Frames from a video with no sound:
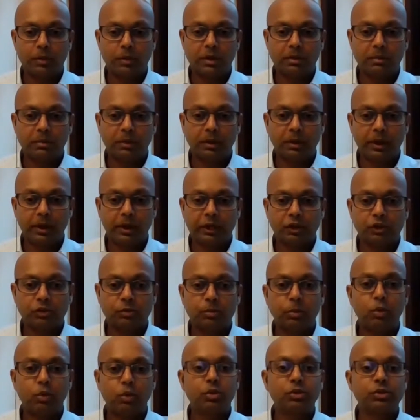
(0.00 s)
people
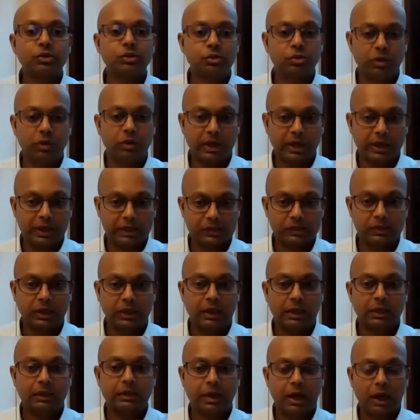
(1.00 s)
exposed to real
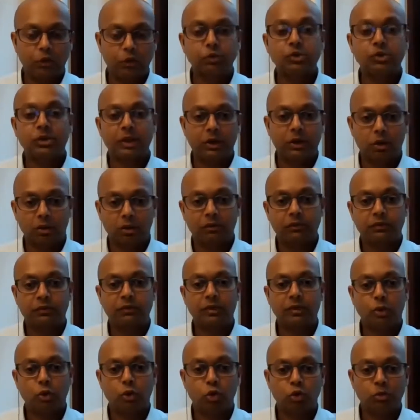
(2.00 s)
estate outside of
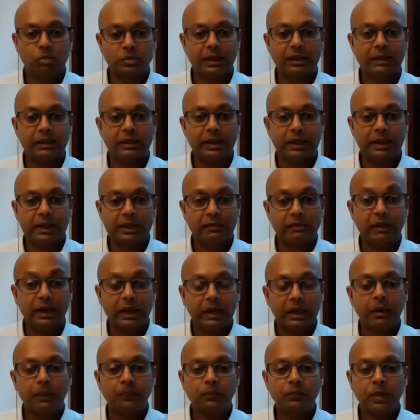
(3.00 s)
the homes that they live
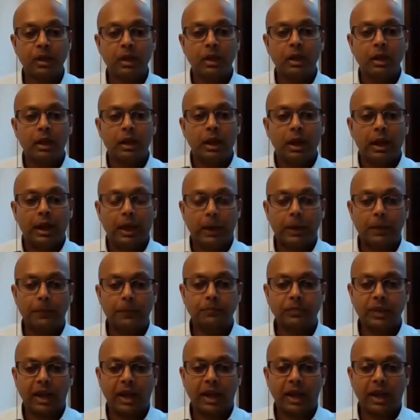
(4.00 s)
in.
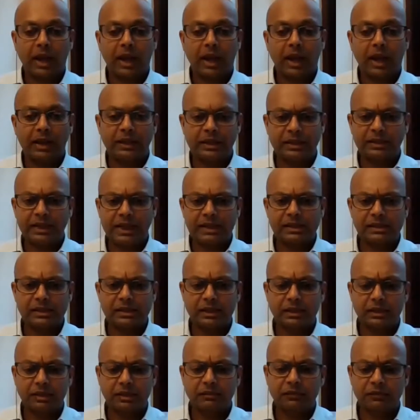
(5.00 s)
I think there's
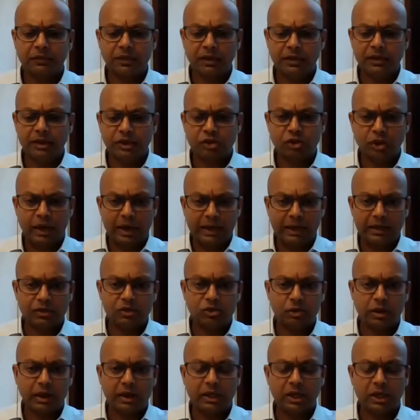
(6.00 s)
a further challenge
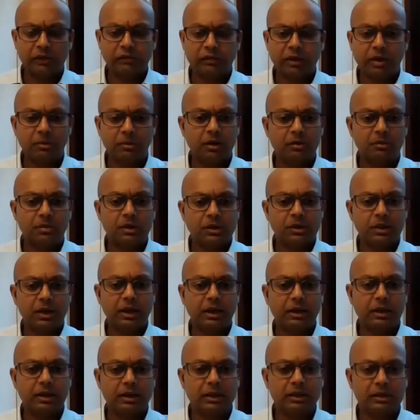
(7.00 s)
right now, if I'm not
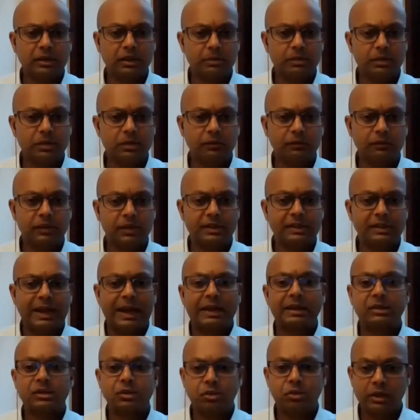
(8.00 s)
mistaken, in terms of the
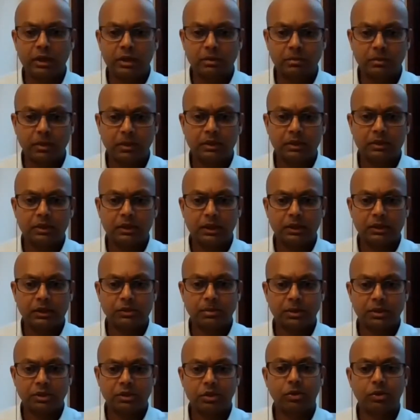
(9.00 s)
tax treatment,
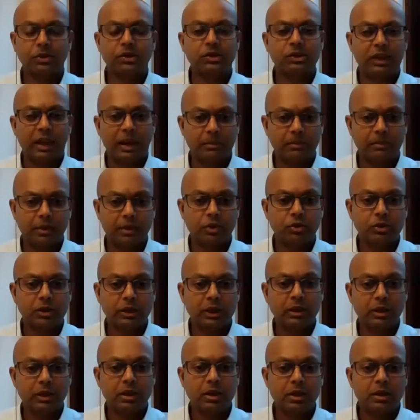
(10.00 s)
especially on stamp
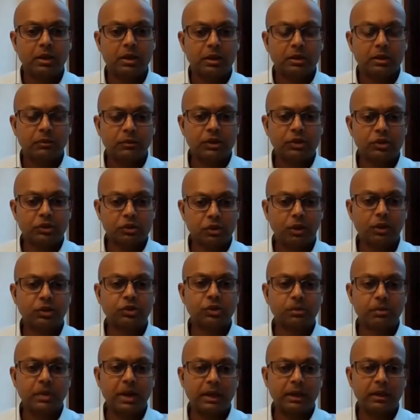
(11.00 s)
duty, which is
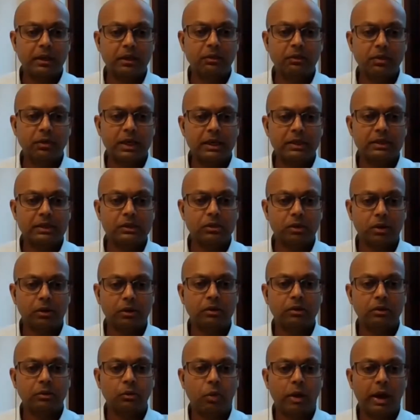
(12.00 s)
also making REITs
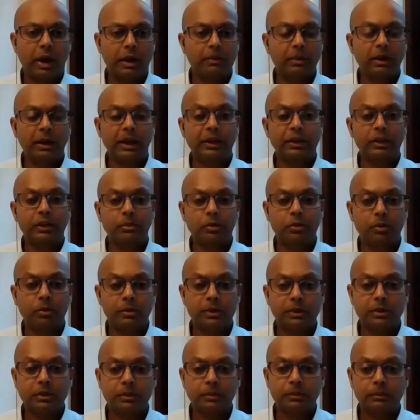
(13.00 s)
not viable at the moment.